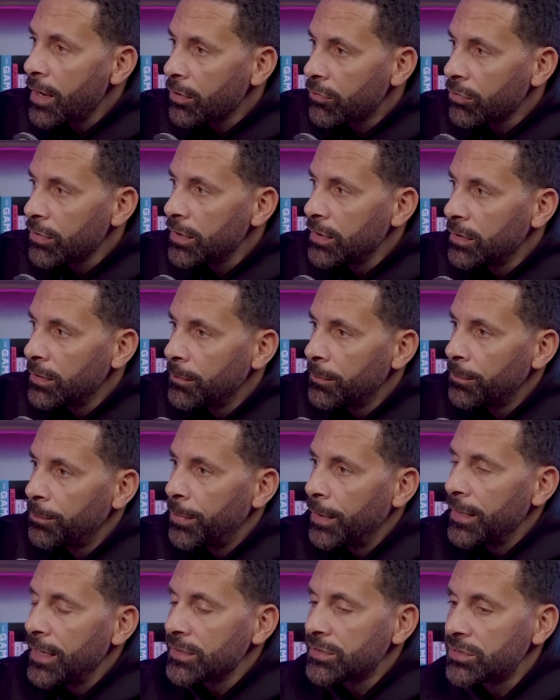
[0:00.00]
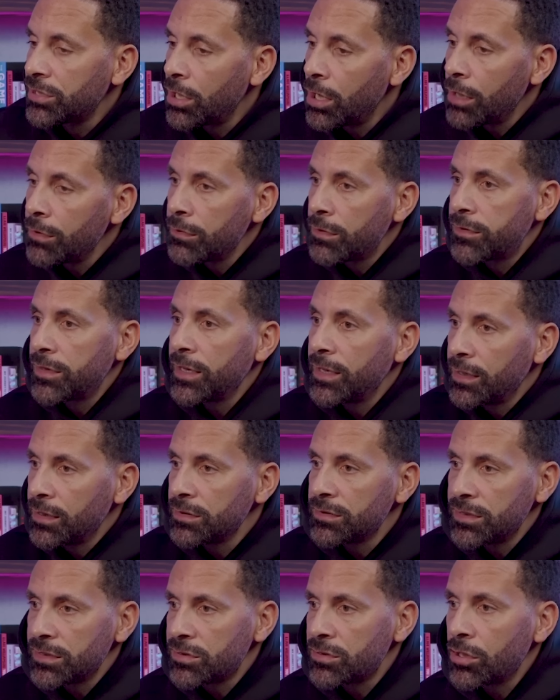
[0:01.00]
agree. all I'm saying. But there's certain
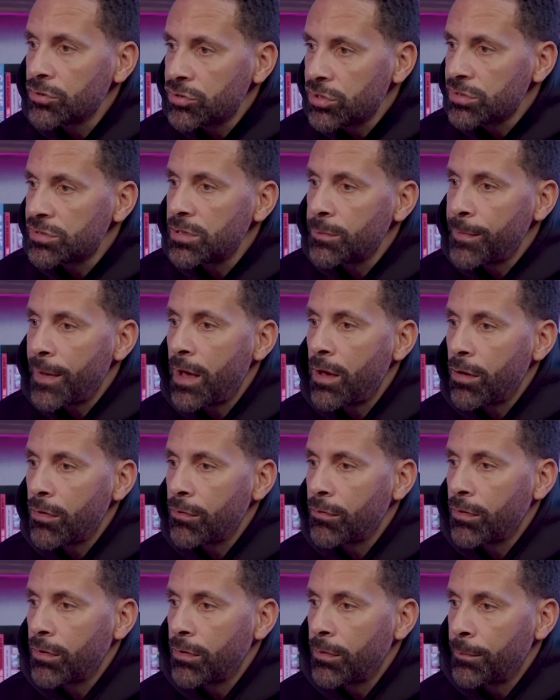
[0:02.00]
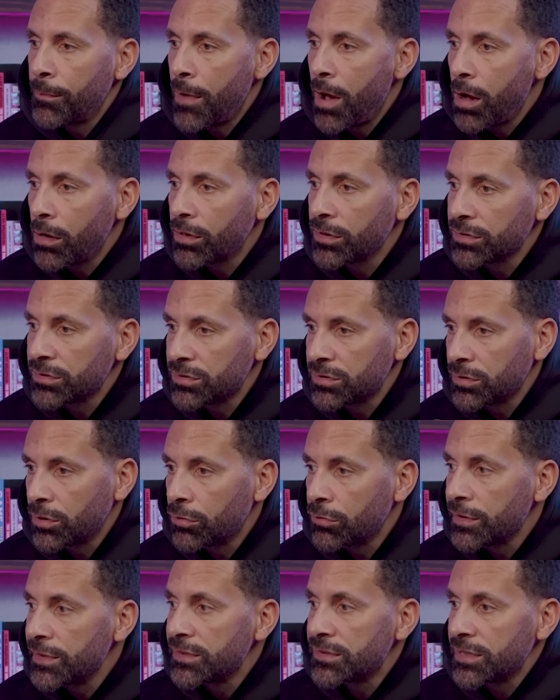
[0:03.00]
things, it's not just about Marcus
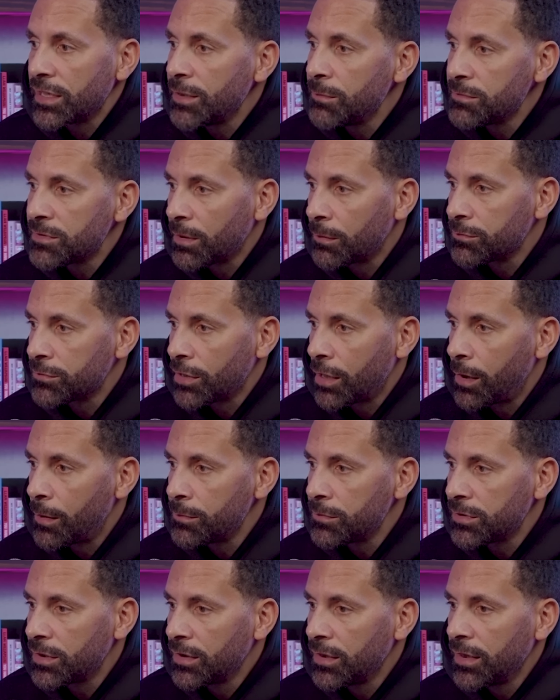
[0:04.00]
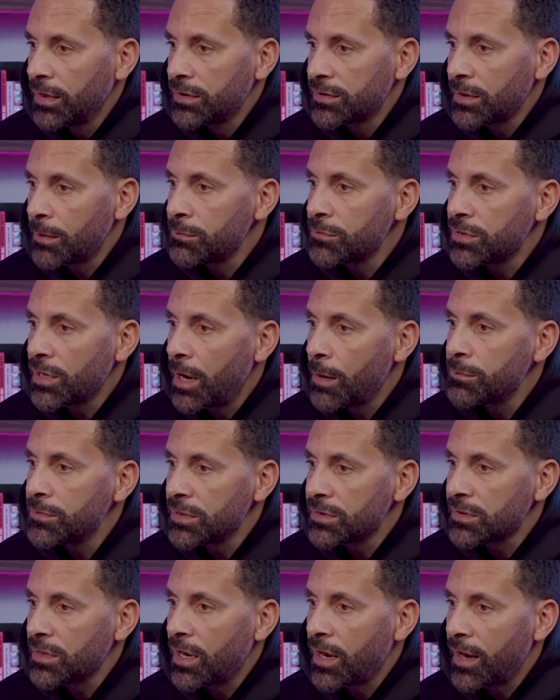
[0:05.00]
or his team sometimes. Sometimes
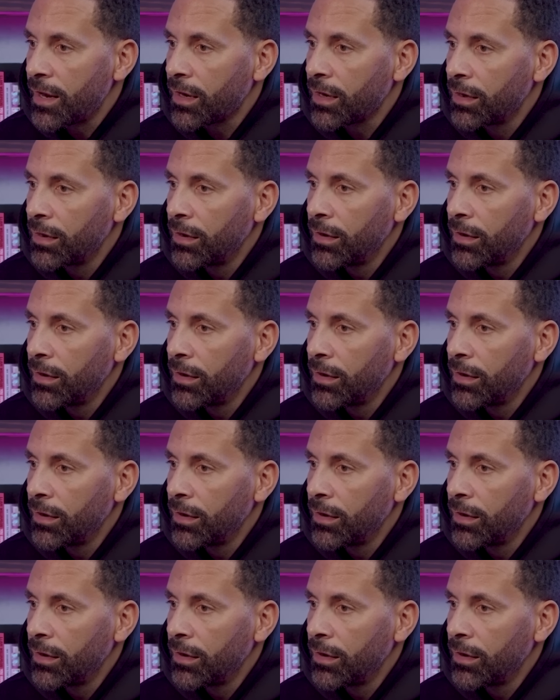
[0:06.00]
it's like,